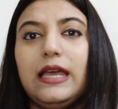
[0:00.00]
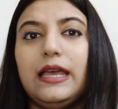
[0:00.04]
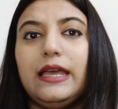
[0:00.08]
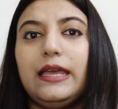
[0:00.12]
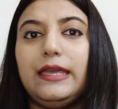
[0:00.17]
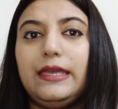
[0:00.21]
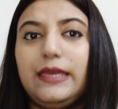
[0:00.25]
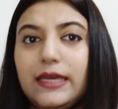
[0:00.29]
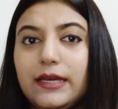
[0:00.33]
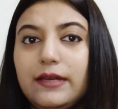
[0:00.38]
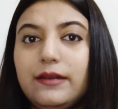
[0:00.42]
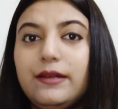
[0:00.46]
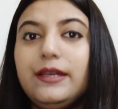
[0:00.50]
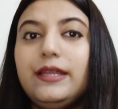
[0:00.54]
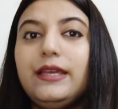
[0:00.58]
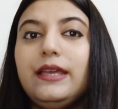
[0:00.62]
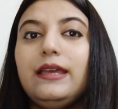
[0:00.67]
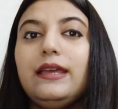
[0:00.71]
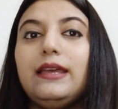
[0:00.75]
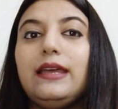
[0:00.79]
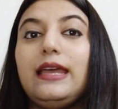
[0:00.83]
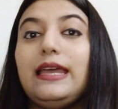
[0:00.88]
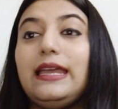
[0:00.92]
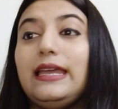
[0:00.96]

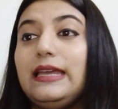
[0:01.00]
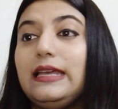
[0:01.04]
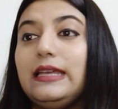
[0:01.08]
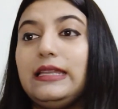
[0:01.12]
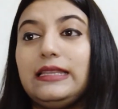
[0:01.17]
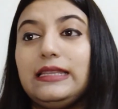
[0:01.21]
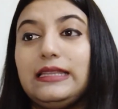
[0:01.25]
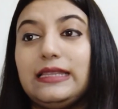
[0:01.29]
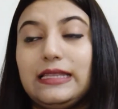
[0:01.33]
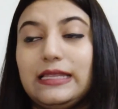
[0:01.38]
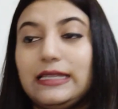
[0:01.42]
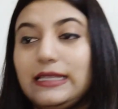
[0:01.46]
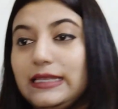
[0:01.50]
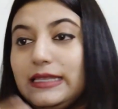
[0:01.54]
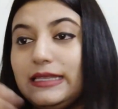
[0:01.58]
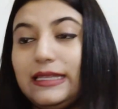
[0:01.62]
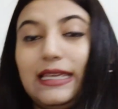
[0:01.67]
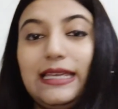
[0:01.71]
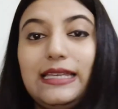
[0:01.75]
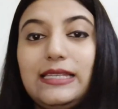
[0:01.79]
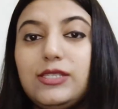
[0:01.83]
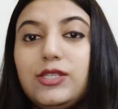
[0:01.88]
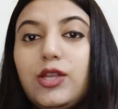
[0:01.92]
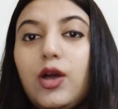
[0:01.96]
Here,
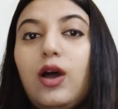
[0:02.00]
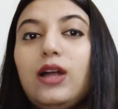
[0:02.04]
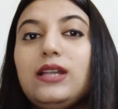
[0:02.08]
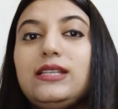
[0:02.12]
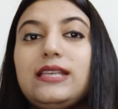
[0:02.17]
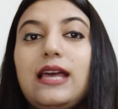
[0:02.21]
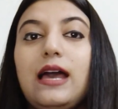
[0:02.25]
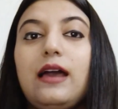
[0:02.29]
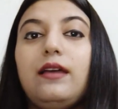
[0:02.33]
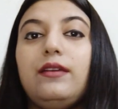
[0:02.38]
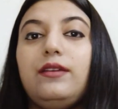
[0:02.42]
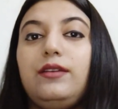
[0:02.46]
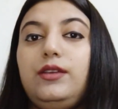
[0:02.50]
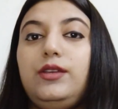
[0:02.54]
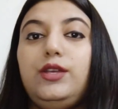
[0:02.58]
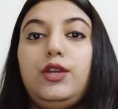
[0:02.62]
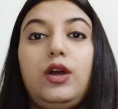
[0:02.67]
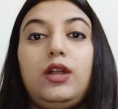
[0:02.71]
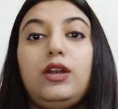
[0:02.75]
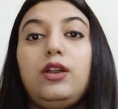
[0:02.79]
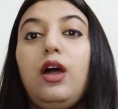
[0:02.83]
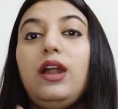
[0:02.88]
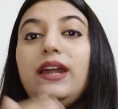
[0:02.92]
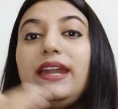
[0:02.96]
these thoughts,
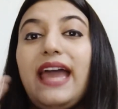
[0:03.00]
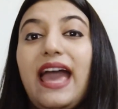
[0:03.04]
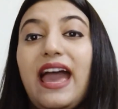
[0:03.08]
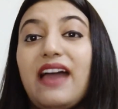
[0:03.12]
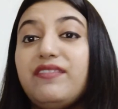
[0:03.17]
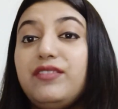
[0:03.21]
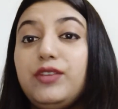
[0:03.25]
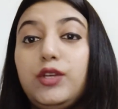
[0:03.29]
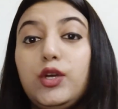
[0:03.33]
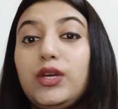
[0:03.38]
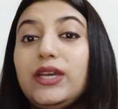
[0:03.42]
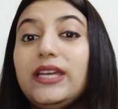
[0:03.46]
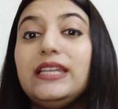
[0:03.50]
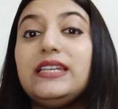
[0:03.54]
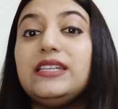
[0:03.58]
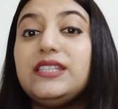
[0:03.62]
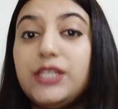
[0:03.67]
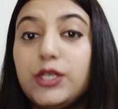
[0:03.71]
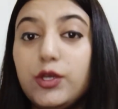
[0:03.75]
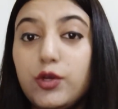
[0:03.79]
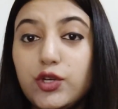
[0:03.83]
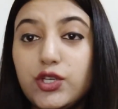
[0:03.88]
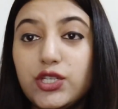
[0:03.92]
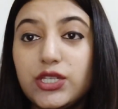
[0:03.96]
you're not having your
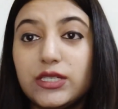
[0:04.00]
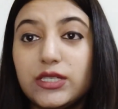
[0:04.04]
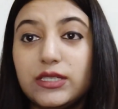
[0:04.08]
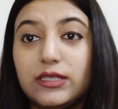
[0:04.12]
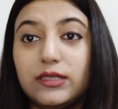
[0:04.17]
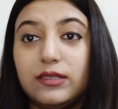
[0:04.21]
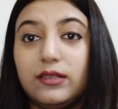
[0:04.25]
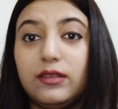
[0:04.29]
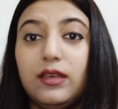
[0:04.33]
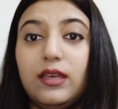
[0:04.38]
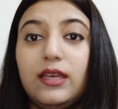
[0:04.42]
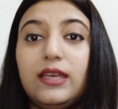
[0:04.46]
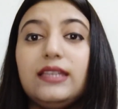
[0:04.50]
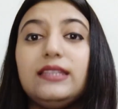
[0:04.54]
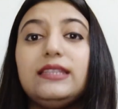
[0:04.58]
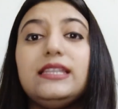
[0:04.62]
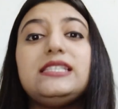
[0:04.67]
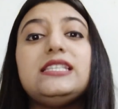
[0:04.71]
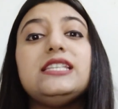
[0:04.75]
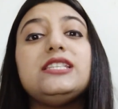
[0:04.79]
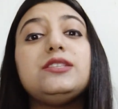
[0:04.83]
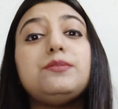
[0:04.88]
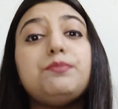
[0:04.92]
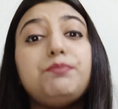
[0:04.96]
intuition.
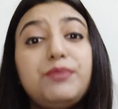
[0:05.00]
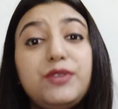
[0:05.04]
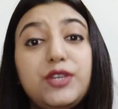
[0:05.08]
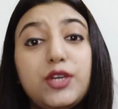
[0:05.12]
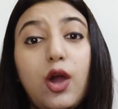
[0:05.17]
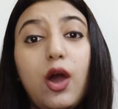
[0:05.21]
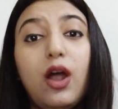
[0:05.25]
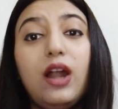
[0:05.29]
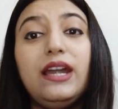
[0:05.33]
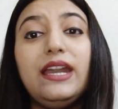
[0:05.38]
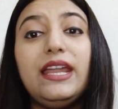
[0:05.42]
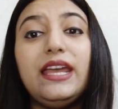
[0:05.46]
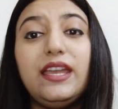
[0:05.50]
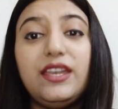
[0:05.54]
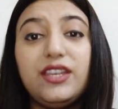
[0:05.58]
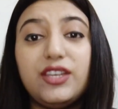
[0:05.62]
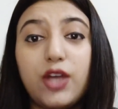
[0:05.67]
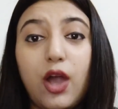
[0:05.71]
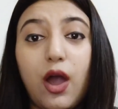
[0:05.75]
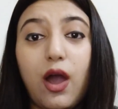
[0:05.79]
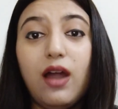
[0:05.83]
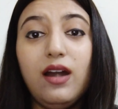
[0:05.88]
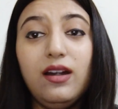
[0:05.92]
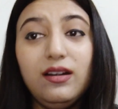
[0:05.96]
This is purely
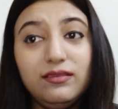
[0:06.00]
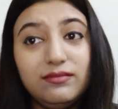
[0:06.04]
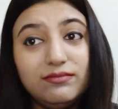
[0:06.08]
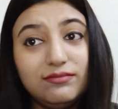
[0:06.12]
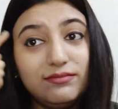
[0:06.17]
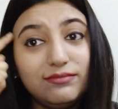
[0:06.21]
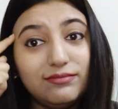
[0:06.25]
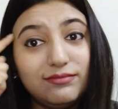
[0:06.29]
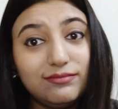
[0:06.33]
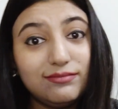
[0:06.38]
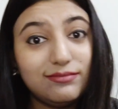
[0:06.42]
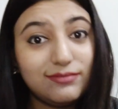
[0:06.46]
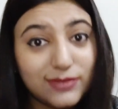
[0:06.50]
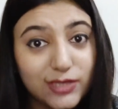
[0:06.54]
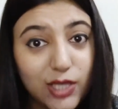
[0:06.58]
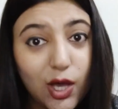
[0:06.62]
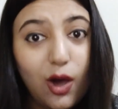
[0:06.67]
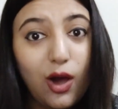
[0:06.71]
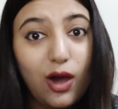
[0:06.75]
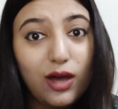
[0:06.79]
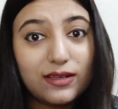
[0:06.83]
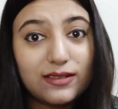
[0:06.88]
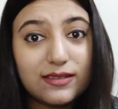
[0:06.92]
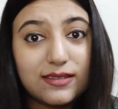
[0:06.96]
your
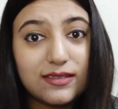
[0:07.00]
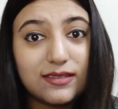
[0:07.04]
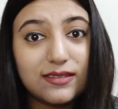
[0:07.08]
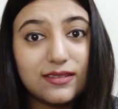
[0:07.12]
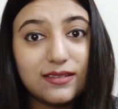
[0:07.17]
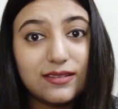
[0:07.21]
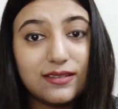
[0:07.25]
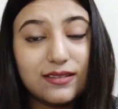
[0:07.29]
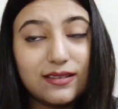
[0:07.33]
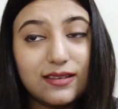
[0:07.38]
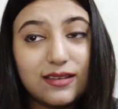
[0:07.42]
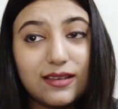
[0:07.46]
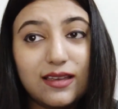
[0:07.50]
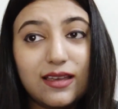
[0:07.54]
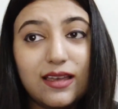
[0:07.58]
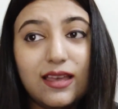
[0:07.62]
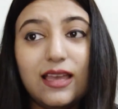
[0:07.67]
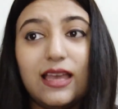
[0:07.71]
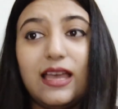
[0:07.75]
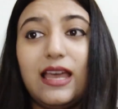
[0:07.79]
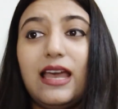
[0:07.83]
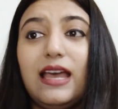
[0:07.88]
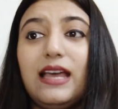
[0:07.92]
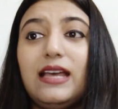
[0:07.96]
thoughts.
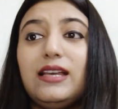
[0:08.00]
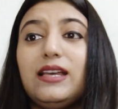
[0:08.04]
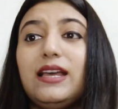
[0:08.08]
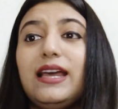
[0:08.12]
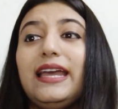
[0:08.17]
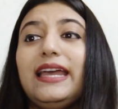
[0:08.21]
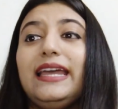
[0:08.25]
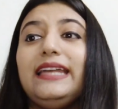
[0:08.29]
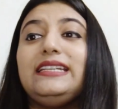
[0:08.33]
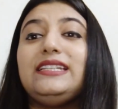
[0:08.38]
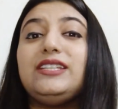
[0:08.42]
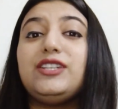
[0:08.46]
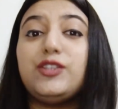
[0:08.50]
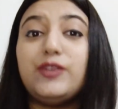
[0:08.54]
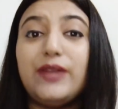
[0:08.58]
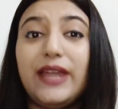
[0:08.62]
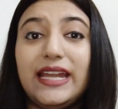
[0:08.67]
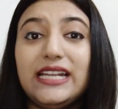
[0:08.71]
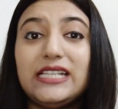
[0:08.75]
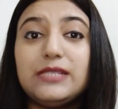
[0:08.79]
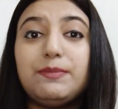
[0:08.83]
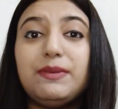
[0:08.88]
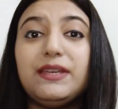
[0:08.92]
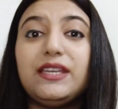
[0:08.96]
It
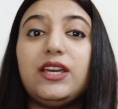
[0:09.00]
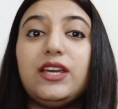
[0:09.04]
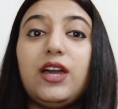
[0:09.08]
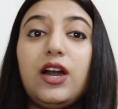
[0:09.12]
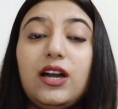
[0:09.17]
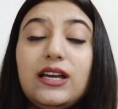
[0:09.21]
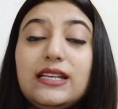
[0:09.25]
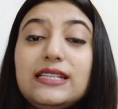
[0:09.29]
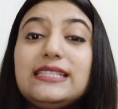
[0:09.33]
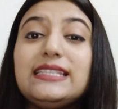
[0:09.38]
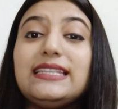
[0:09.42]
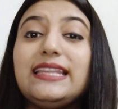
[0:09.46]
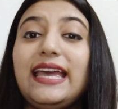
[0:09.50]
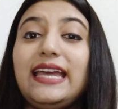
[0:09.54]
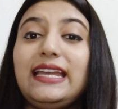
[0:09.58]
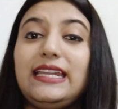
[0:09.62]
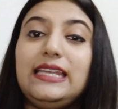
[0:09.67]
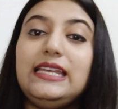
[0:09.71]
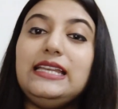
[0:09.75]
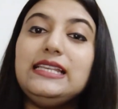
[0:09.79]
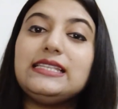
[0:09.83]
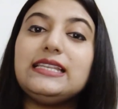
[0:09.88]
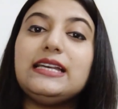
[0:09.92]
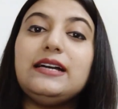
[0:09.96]
creates because there
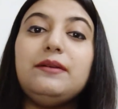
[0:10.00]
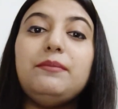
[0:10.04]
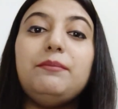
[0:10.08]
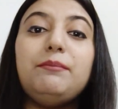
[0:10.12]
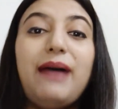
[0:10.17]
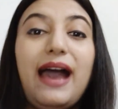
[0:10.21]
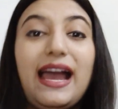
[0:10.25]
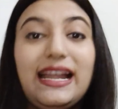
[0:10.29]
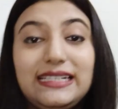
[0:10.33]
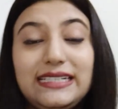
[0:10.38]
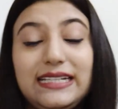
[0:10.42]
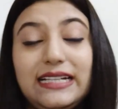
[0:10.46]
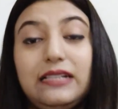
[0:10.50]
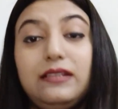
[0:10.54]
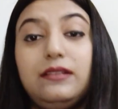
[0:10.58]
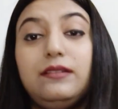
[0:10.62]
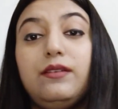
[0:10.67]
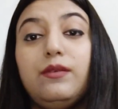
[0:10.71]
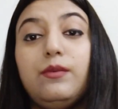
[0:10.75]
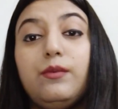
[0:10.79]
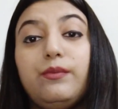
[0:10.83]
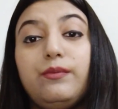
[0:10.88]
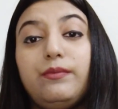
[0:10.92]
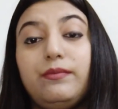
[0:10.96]
is a battle
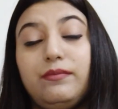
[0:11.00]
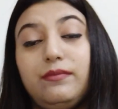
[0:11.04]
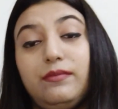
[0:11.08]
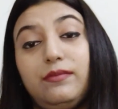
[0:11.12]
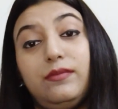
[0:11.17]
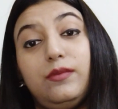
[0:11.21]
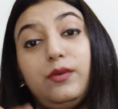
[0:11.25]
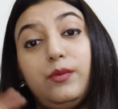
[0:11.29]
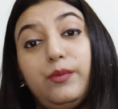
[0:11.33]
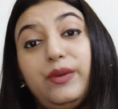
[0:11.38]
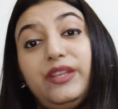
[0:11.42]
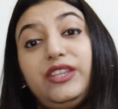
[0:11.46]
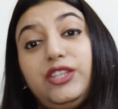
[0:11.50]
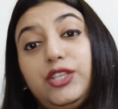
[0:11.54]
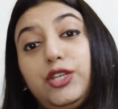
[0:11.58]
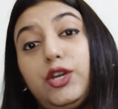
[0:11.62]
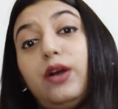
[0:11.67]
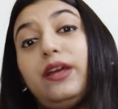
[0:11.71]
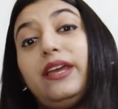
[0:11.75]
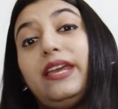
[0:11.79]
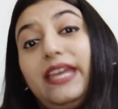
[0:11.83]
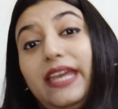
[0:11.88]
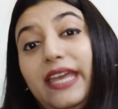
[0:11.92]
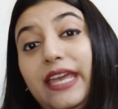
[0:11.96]
with
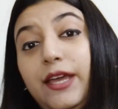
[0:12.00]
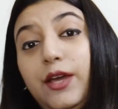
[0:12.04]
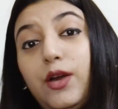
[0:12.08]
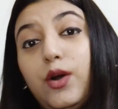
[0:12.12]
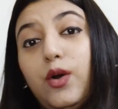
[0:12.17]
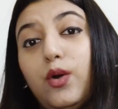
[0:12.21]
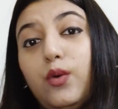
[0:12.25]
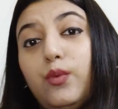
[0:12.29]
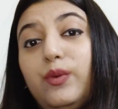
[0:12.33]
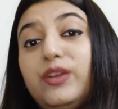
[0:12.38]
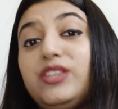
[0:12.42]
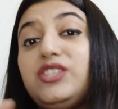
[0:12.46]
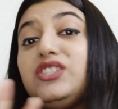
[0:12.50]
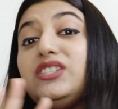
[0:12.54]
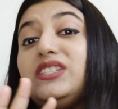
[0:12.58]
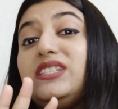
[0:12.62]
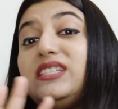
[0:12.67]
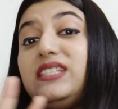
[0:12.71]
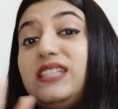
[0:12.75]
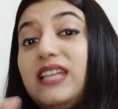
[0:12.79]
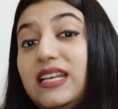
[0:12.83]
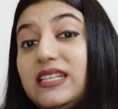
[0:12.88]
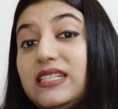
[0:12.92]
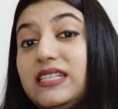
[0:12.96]
your ego which
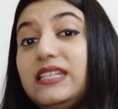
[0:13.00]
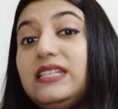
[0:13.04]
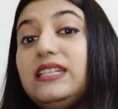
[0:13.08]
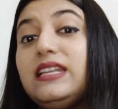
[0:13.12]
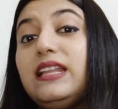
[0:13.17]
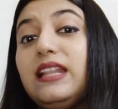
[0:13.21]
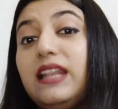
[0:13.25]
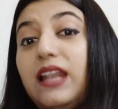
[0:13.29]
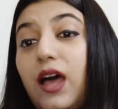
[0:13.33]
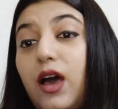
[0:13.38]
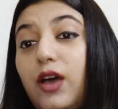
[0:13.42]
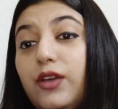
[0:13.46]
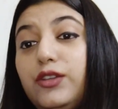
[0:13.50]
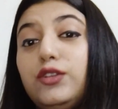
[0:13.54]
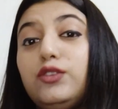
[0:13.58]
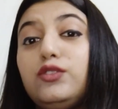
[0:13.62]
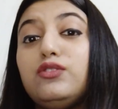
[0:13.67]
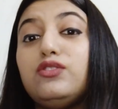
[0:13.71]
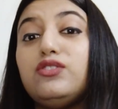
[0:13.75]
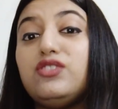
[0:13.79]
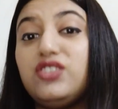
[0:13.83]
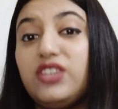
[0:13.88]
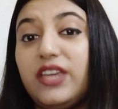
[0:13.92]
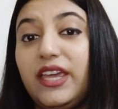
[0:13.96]
doesn't allow you
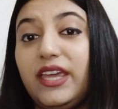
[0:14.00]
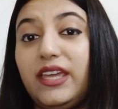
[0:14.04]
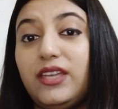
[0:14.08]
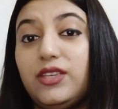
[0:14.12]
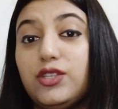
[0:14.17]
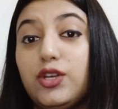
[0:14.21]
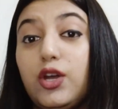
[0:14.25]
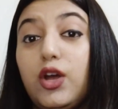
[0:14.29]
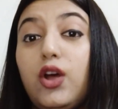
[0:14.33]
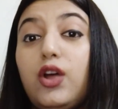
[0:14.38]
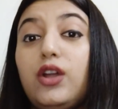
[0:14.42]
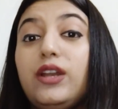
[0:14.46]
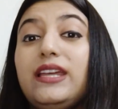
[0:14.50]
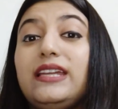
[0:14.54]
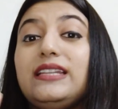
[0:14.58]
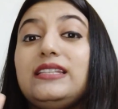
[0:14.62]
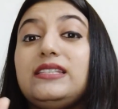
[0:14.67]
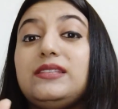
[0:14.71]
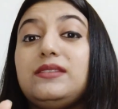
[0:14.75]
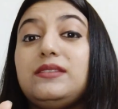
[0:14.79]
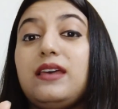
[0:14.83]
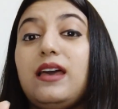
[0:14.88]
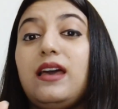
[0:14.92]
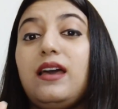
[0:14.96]
to change, or
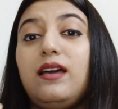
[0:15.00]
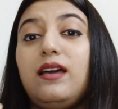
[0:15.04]
it's